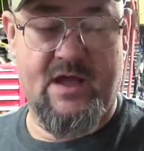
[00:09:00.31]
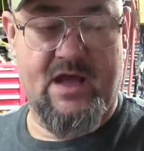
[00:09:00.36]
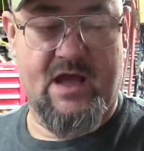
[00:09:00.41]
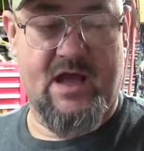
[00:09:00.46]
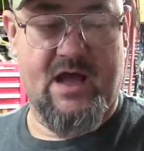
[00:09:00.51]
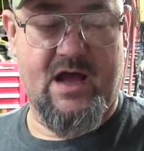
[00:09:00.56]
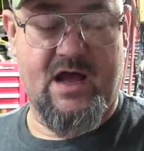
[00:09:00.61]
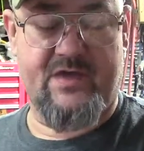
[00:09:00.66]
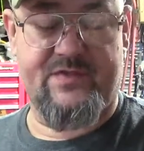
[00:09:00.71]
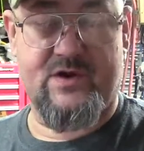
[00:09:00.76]

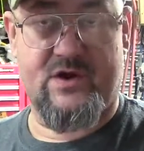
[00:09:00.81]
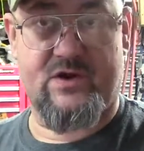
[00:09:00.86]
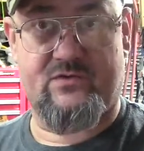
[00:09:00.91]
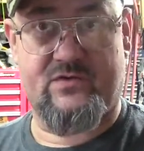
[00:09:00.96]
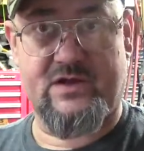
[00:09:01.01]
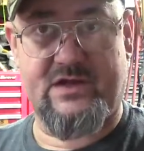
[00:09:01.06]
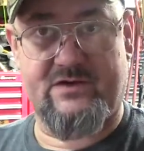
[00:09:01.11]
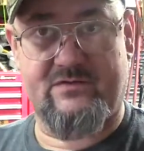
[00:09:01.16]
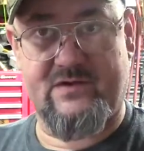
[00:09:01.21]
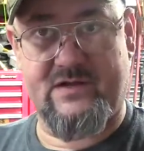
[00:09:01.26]
uh, that are
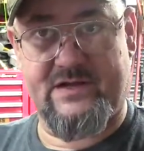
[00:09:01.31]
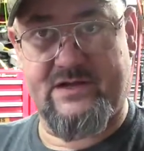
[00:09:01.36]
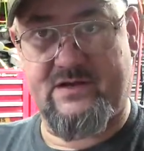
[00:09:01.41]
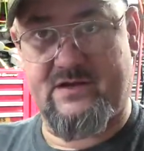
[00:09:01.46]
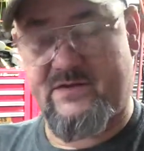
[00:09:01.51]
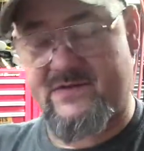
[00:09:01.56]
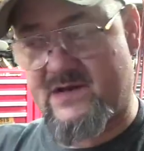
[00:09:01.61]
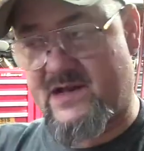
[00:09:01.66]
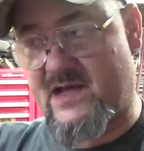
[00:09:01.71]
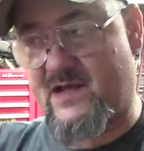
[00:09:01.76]
really, really
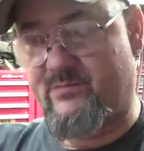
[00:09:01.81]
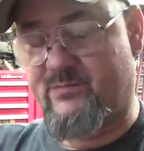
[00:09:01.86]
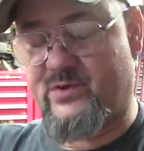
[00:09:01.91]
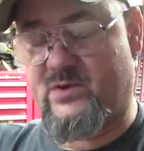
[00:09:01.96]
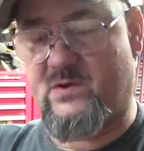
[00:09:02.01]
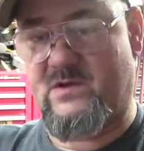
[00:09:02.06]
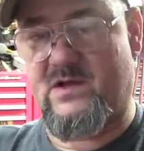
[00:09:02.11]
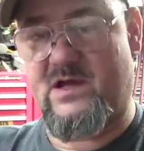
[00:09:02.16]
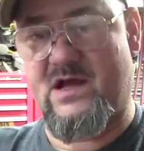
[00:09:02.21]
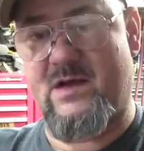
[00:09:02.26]
good that I can
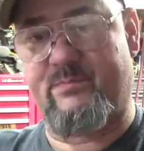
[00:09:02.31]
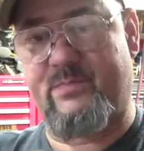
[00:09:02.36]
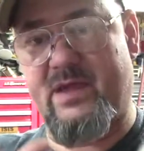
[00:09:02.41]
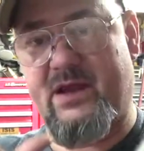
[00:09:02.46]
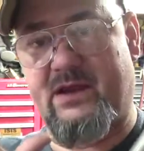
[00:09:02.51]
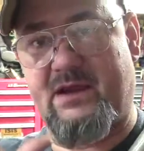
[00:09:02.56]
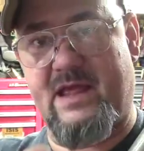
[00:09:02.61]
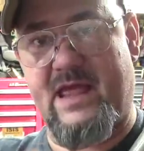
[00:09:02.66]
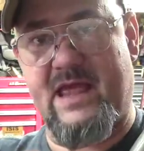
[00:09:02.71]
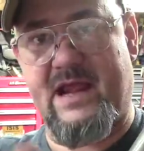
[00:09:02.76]
pull up
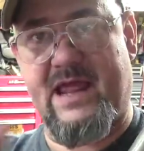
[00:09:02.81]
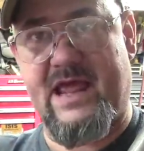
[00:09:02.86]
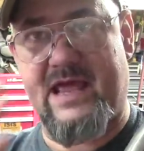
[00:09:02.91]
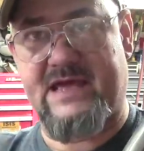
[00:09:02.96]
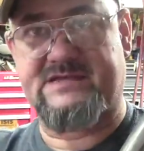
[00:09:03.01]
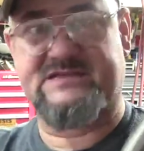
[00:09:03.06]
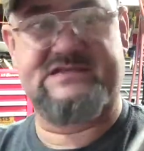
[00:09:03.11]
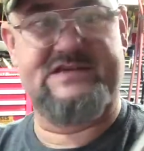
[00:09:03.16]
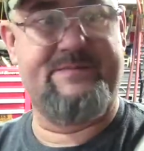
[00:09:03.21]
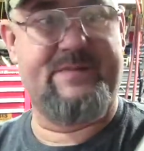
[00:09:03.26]
and, and
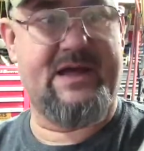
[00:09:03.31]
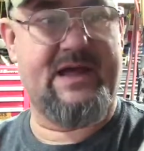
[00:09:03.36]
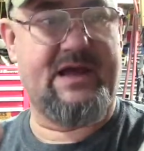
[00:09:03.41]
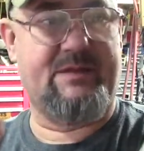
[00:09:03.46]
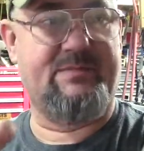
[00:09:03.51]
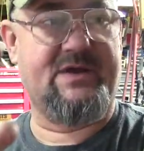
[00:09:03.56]
estimate